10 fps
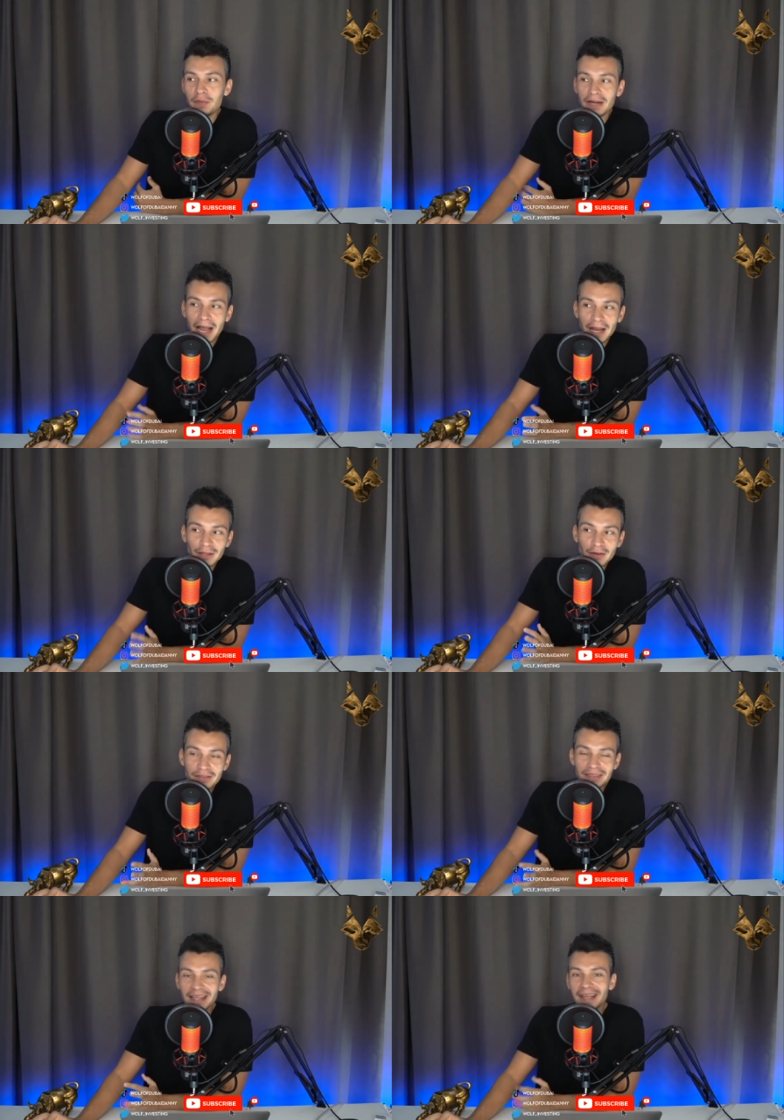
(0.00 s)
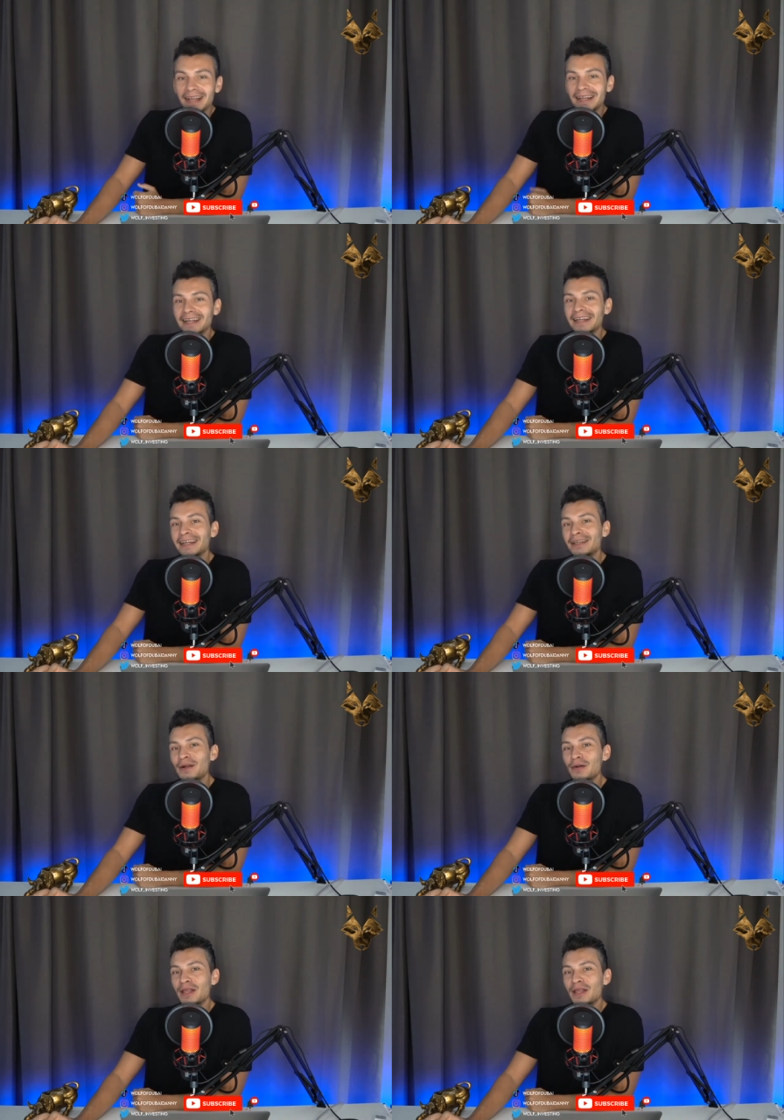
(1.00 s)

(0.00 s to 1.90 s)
But I don't think you know,